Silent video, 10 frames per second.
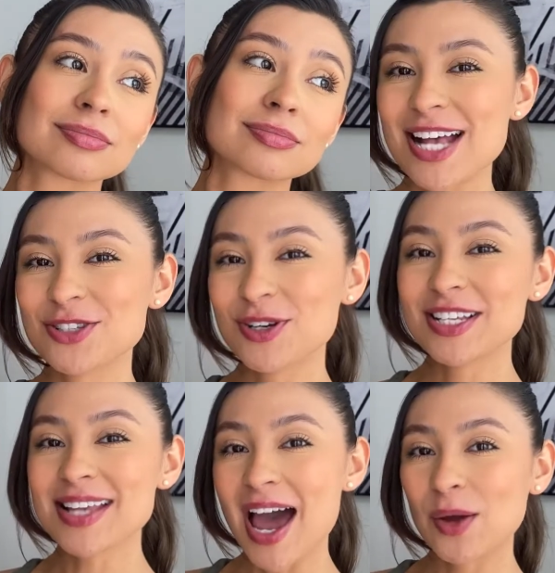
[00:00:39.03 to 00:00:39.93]
As soon
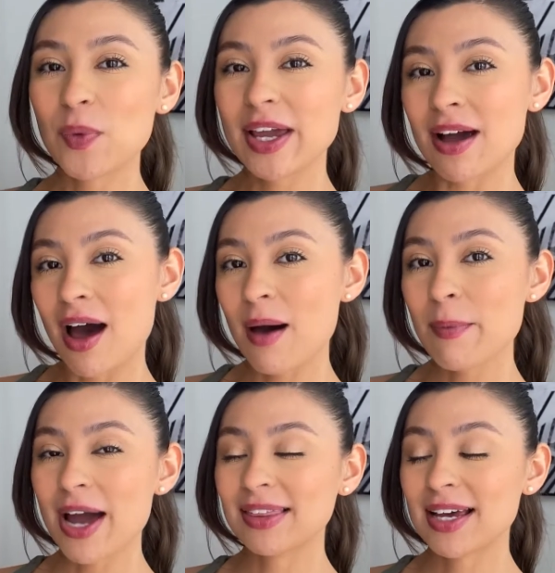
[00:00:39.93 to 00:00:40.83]
as I wake up,
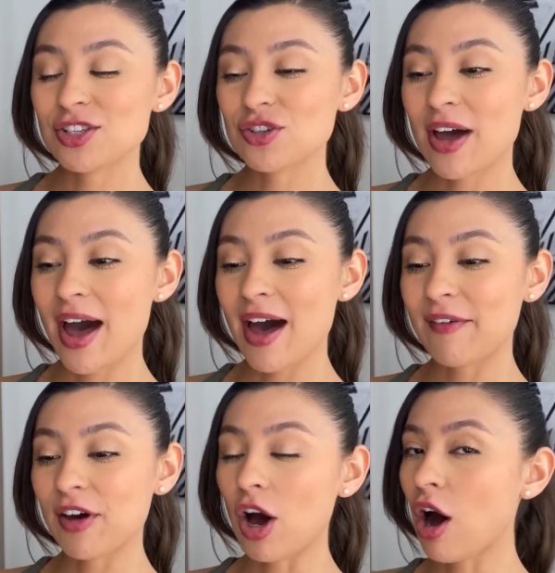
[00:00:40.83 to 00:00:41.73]
I like to
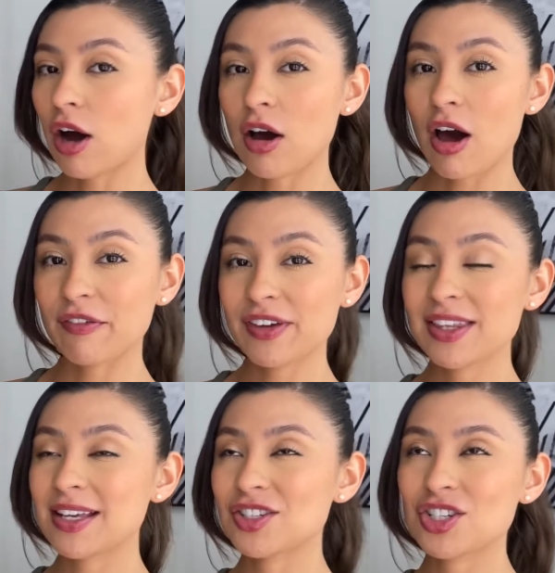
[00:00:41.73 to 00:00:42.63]
have a hot coffee.
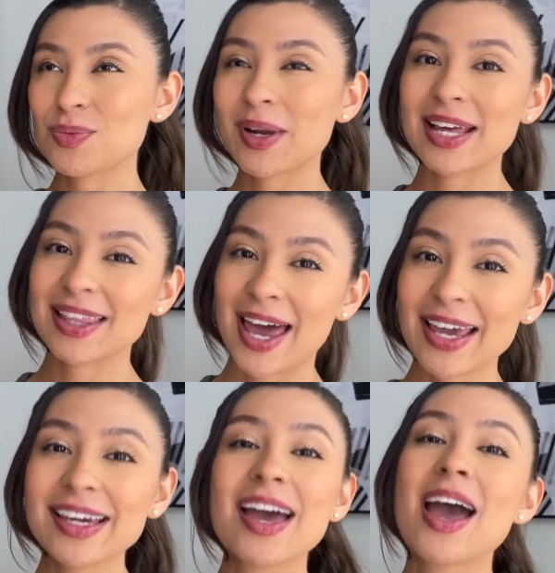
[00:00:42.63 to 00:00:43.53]
That's just what I
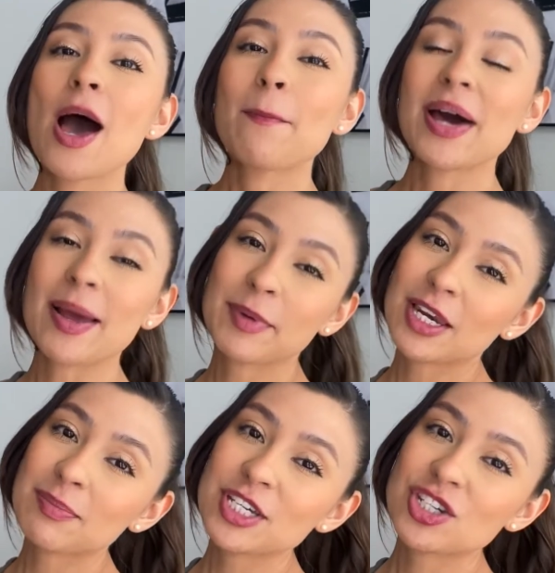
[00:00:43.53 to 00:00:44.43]
like. But I'm
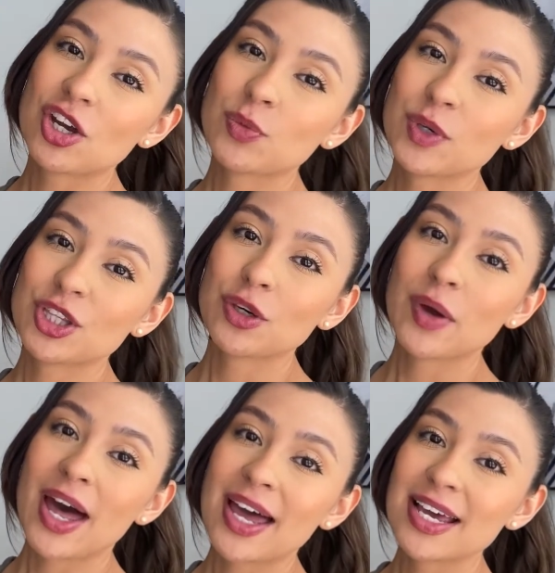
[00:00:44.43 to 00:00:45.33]
gonna be sharing with you
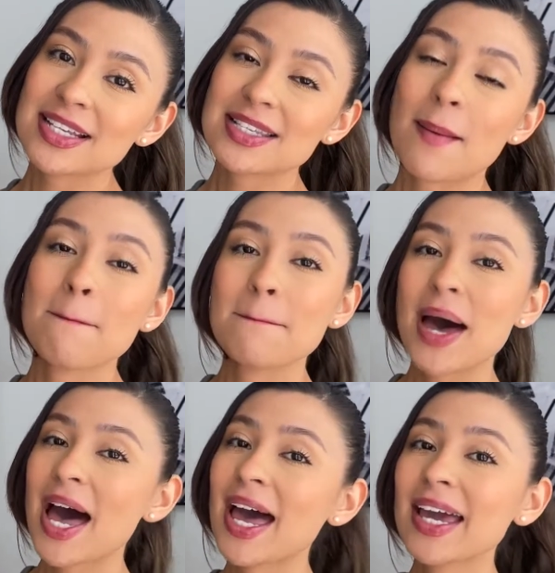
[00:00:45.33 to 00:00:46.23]
guys
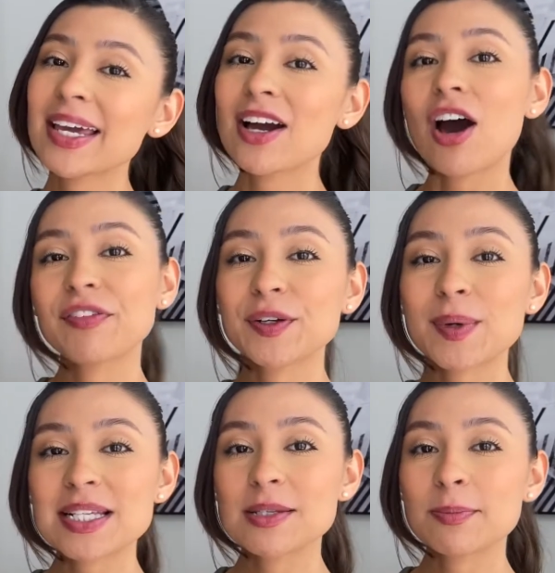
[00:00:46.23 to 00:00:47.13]
my coffee
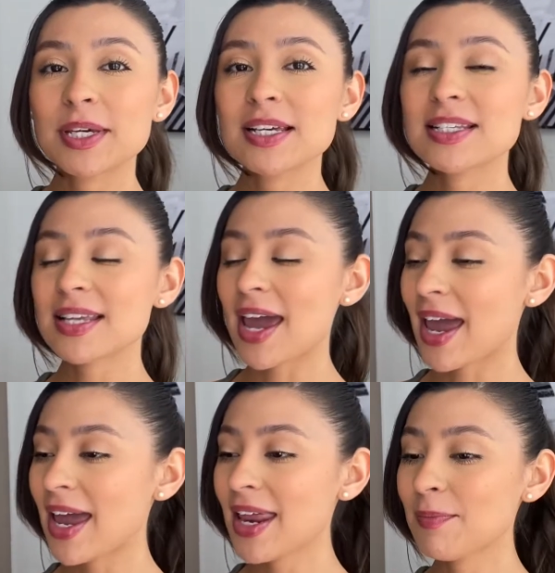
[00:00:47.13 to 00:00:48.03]
recipes
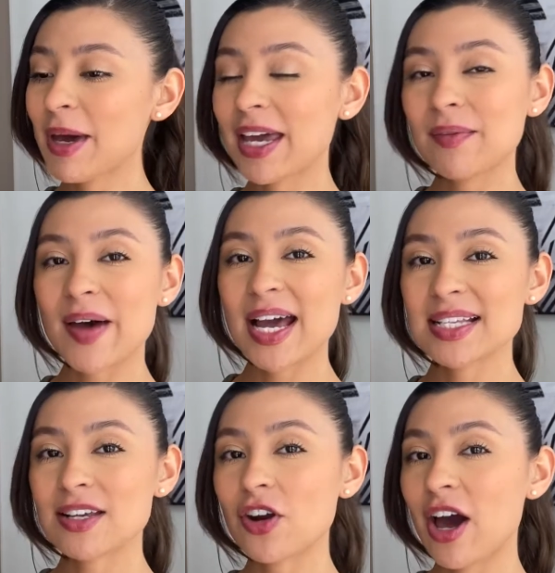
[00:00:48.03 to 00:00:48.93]
and my
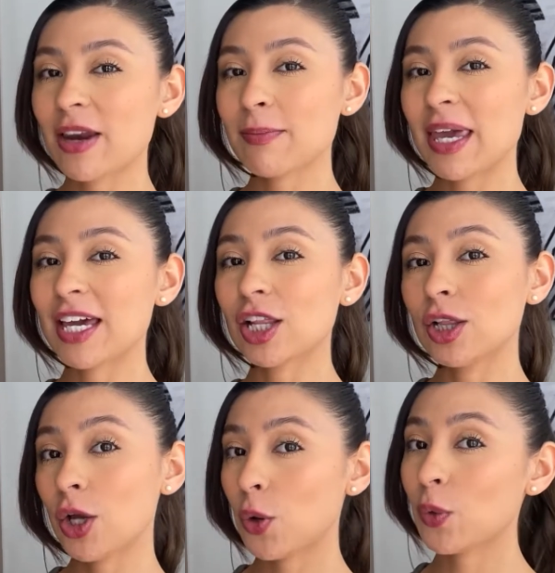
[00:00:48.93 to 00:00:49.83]
advice on how to make
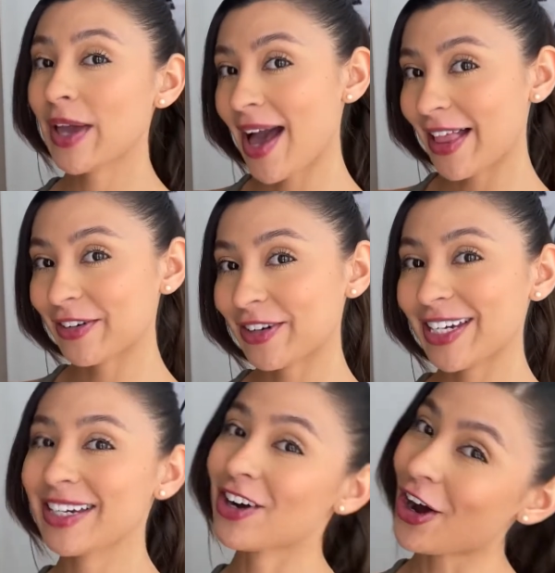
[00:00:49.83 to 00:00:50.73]

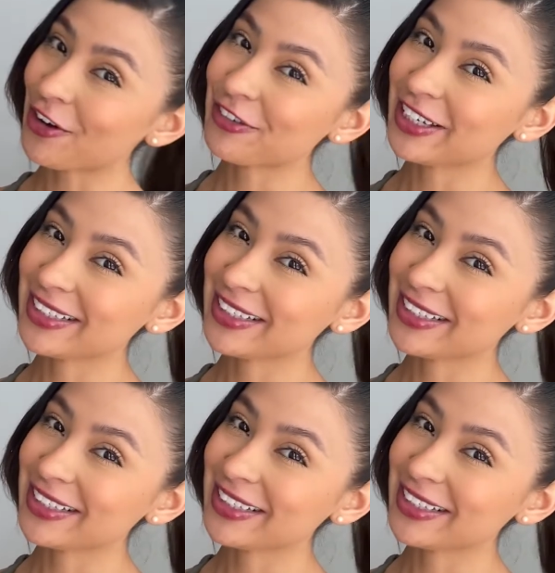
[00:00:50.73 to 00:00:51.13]
low-calorie coffee.